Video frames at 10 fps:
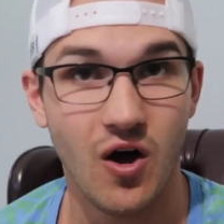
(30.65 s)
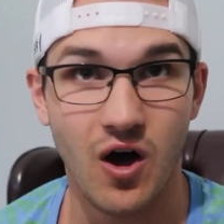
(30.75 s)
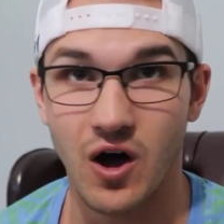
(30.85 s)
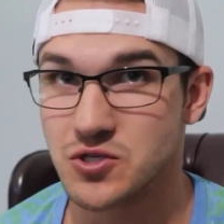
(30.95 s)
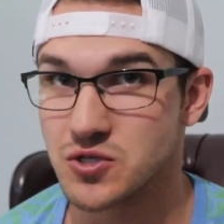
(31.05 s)

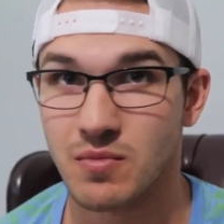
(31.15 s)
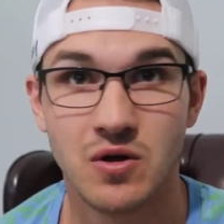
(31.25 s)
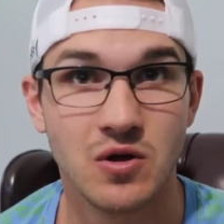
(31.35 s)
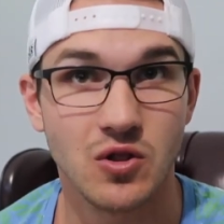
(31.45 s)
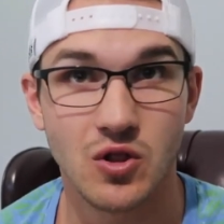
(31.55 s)
Awesome,
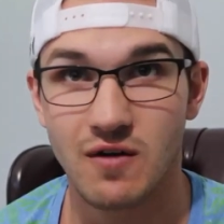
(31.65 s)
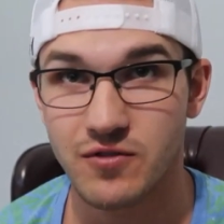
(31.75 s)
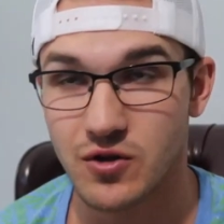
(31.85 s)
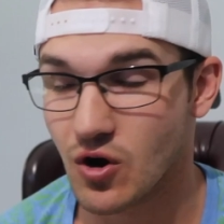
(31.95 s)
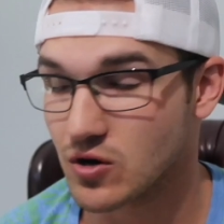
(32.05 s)
love
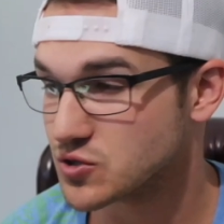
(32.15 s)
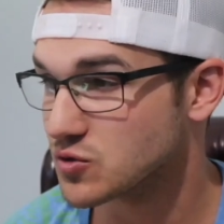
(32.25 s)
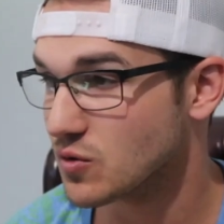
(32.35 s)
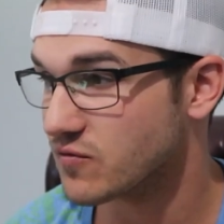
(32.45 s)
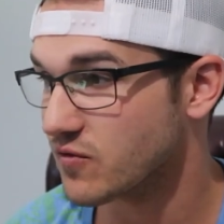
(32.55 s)
the card
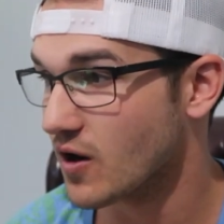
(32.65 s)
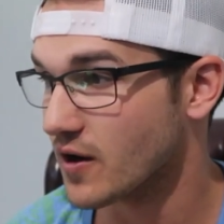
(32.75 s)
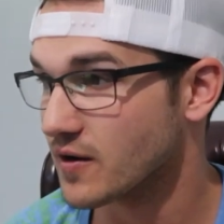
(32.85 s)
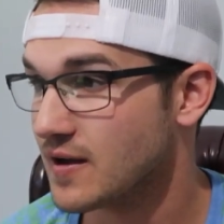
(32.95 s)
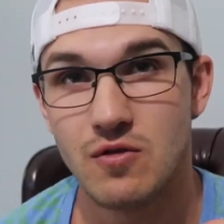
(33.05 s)
so
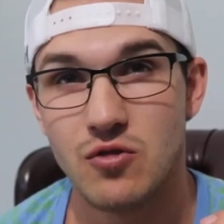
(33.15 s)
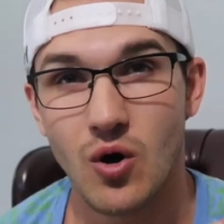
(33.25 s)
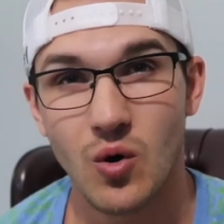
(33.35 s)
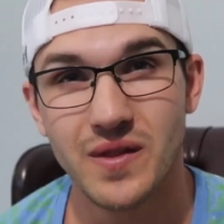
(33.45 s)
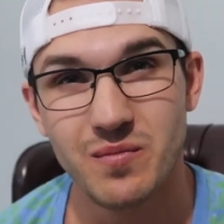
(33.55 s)
far. The
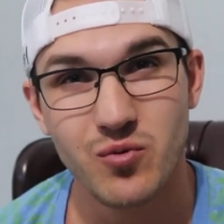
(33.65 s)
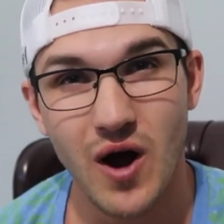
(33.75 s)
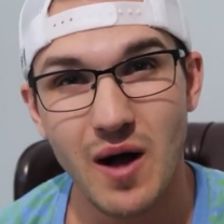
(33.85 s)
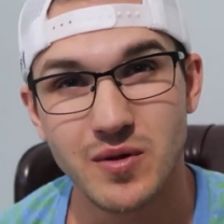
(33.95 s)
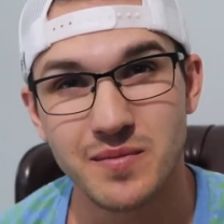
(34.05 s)
only
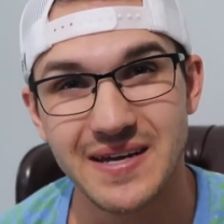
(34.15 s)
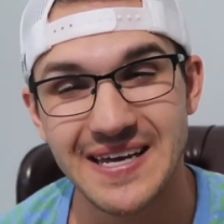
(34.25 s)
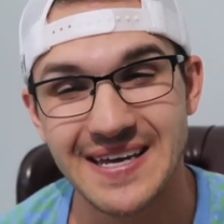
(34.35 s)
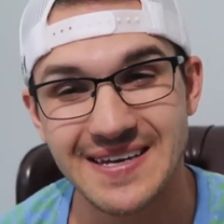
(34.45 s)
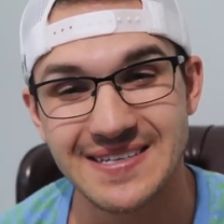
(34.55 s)
problem
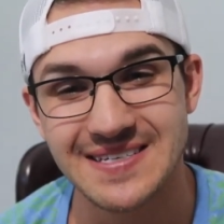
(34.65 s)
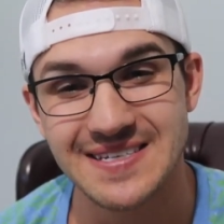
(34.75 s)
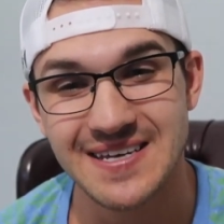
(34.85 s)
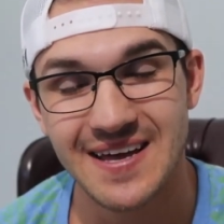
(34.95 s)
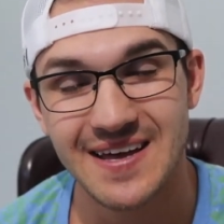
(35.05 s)

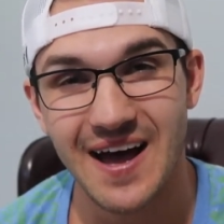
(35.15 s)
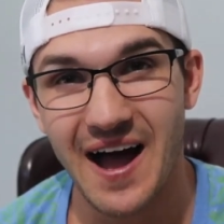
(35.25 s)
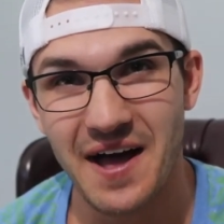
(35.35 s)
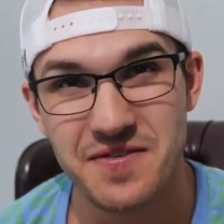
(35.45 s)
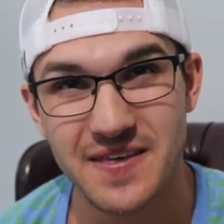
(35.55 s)
is
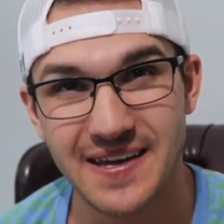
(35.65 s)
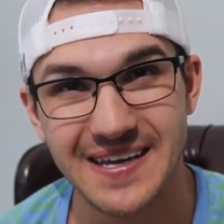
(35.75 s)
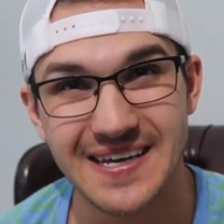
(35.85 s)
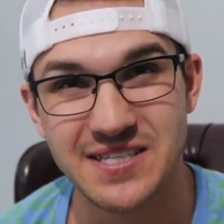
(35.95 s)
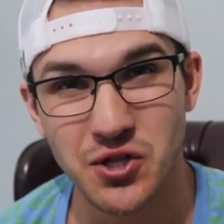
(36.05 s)
I
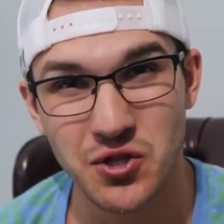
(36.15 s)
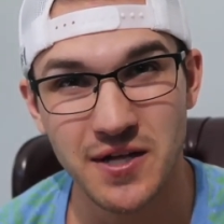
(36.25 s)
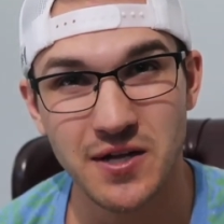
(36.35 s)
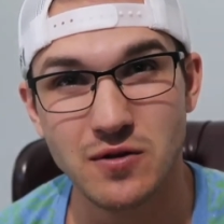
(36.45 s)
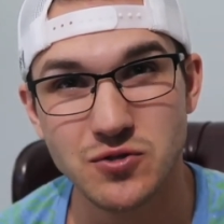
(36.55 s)
think it's a
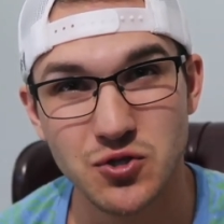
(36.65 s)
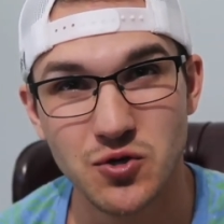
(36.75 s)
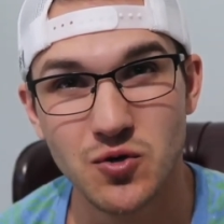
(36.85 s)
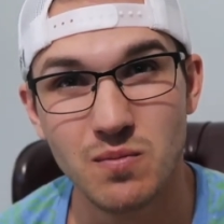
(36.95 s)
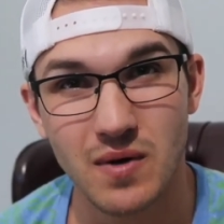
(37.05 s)
little
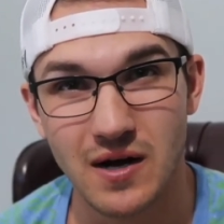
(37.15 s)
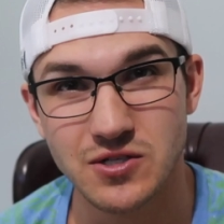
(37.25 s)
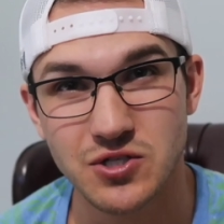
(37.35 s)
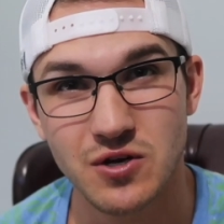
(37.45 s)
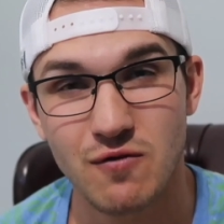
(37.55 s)
too
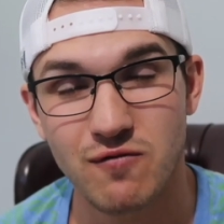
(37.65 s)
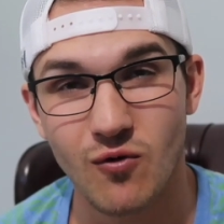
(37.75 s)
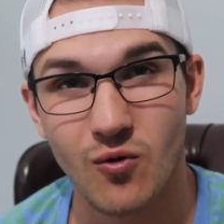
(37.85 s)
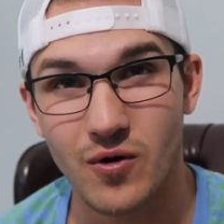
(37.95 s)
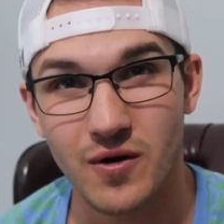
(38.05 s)
much
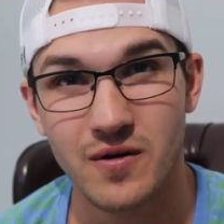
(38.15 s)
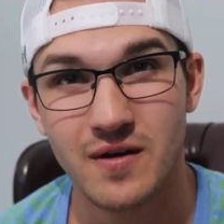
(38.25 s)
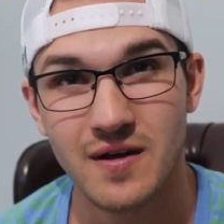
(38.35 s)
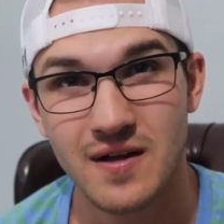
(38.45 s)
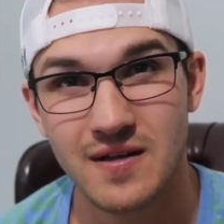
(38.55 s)
for
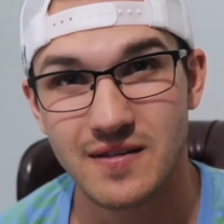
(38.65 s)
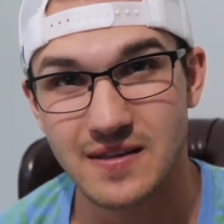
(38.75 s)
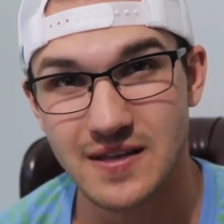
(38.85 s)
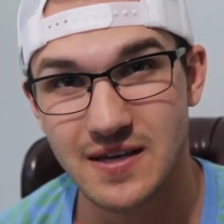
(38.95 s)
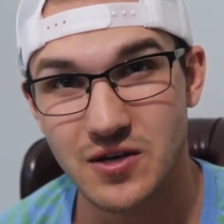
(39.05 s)

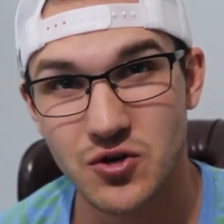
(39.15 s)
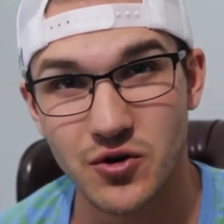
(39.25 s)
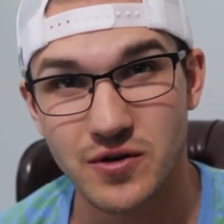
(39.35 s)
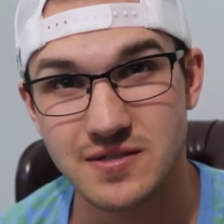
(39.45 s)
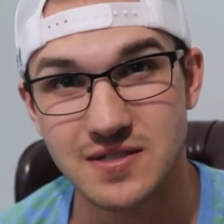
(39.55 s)
the
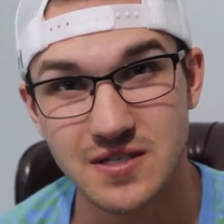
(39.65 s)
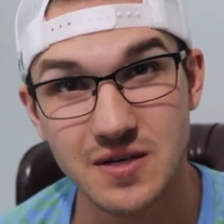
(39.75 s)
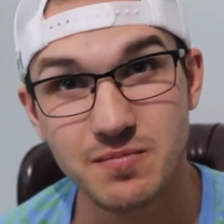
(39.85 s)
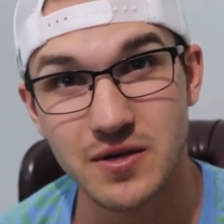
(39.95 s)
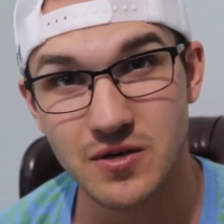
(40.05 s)
current
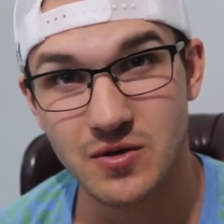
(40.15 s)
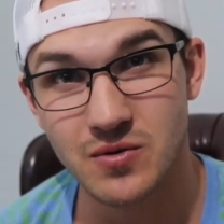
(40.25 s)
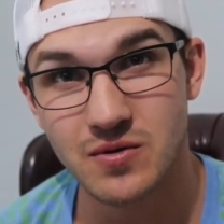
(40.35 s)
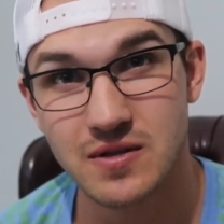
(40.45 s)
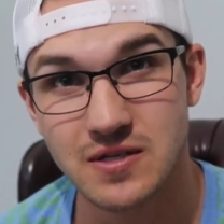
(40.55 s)

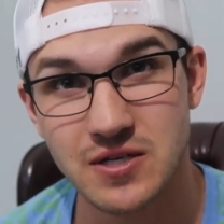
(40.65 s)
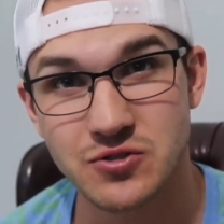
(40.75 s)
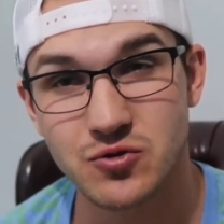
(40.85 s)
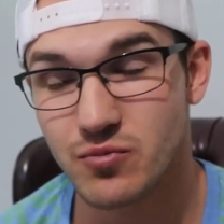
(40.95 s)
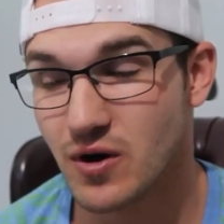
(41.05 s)
CPU, the
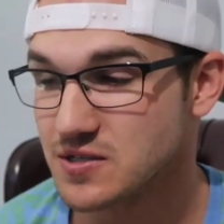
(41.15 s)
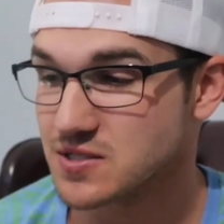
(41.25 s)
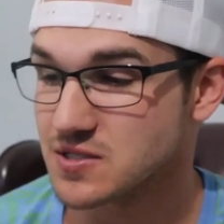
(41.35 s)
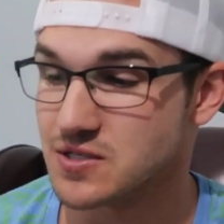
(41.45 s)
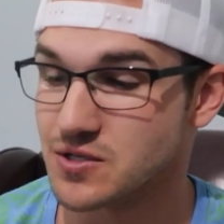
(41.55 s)
central
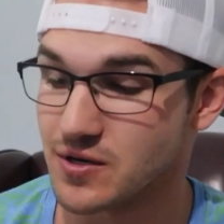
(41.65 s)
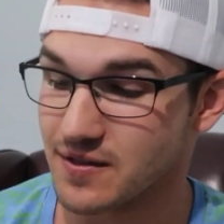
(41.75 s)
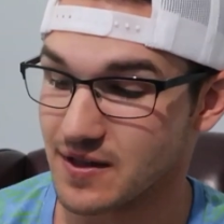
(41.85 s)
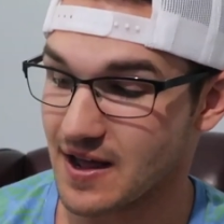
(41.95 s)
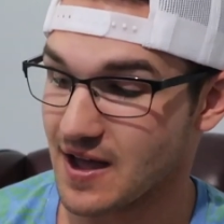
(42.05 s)
processing unit
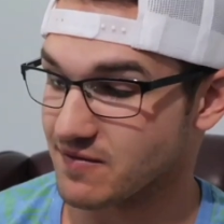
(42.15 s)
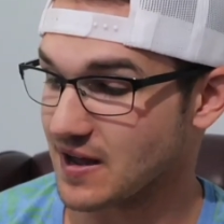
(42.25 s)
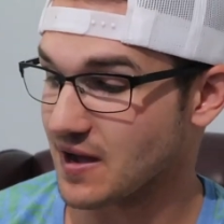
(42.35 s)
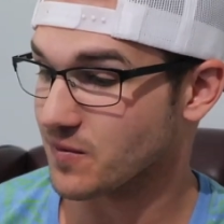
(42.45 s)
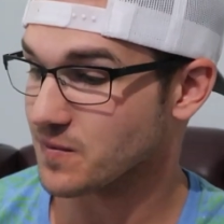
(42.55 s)
that I have
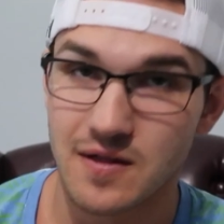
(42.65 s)
now.